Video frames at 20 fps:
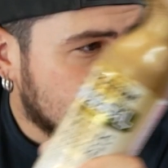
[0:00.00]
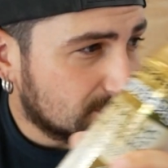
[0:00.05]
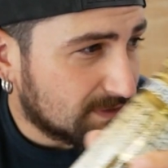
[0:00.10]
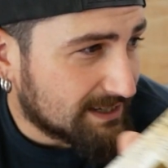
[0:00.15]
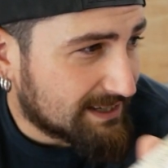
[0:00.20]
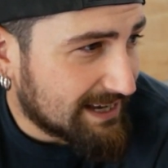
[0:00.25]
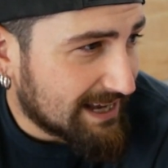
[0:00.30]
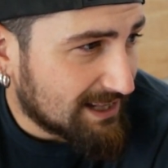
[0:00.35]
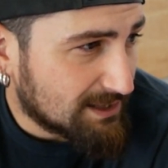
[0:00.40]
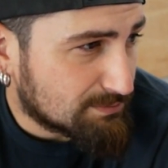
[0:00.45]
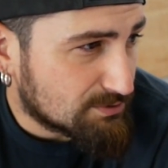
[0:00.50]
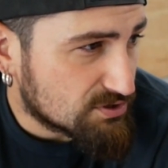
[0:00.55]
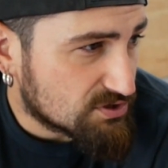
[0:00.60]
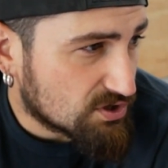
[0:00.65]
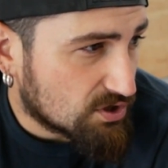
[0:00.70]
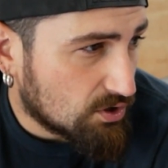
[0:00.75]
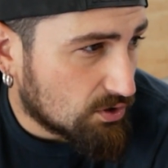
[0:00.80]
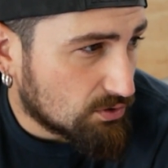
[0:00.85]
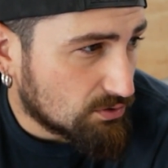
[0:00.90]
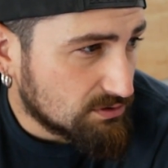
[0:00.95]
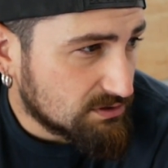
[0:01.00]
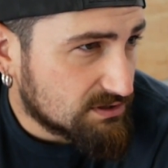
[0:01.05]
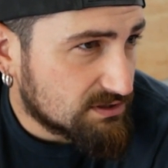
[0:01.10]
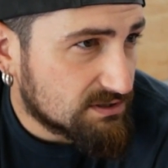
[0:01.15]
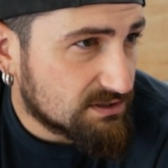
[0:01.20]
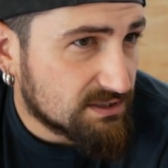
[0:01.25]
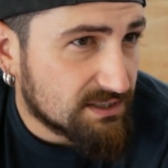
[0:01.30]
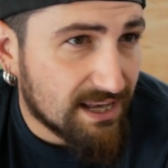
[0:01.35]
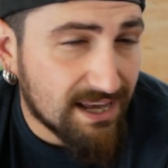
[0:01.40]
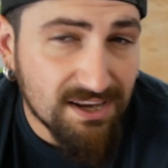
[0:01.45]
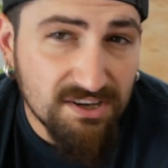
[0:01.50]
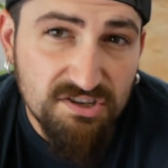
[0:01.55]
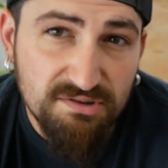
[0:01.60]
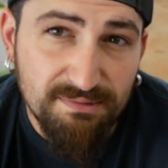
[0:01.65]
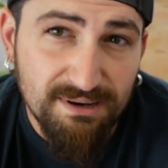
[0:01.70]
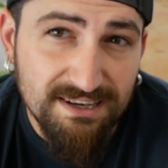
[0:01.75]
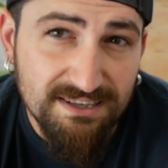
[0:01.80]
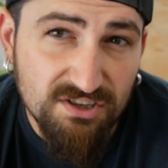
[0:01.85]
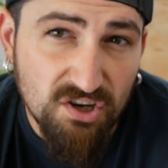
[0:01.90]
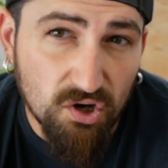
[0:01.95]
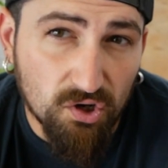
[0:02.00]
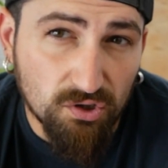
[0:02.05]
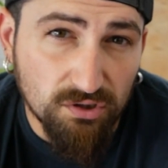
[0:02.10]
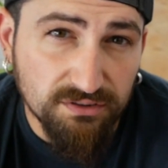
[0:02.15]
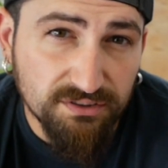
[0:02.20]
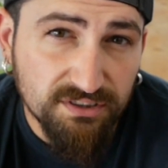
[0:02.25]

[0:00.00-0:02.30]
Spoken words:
My calipers are gold. The engine bay is gold.